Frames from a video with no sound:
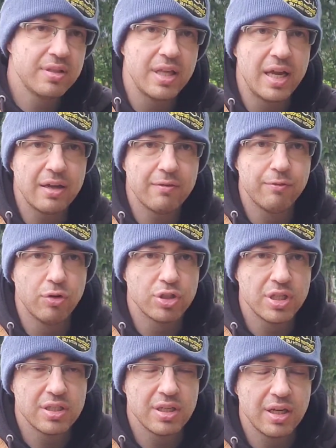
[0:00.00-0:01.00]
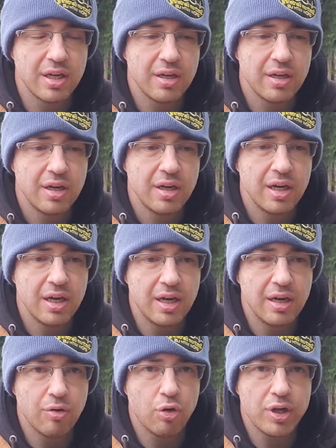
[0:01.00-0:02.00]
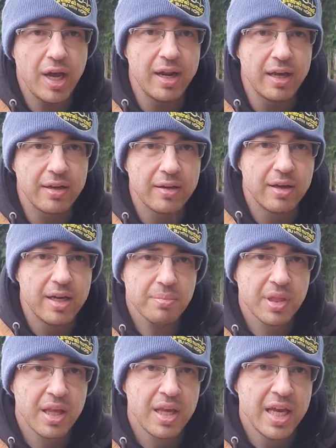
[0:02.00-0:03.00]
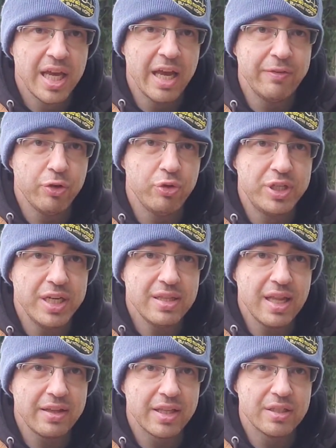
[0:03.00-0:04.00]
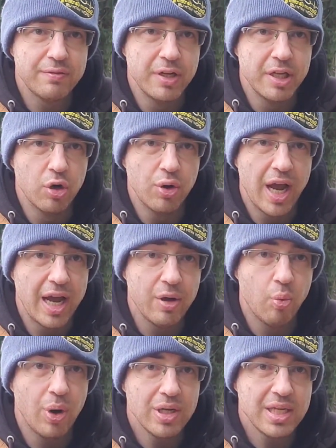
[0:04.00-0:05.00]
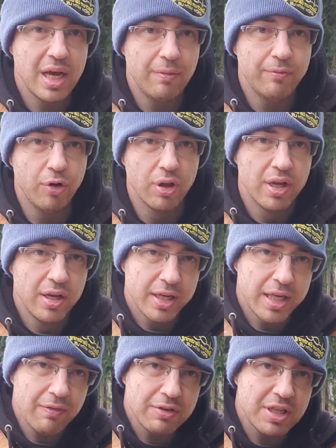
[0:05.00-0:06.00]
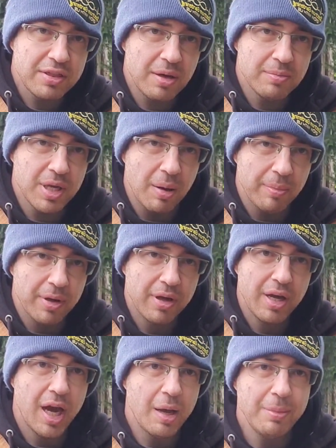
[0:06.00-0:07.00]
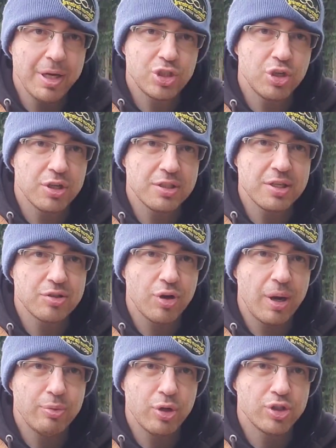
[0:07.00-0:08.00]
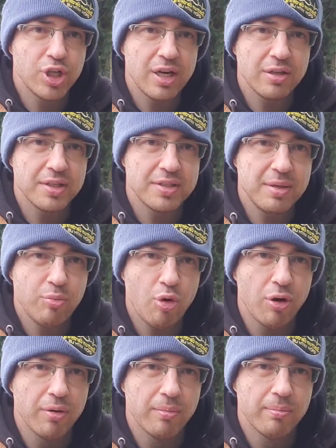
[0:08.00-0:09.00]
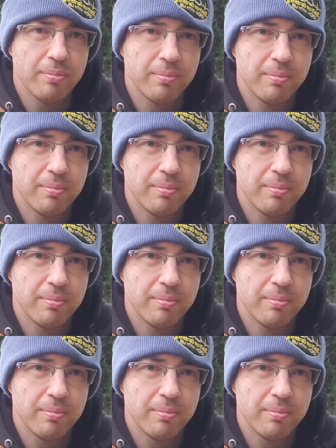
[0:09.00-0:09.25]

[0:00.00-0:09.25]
synthetic versus organic. If you did like this video and it was helpful, give us a thumbs up. And make sure to subscribe to our channel to see more.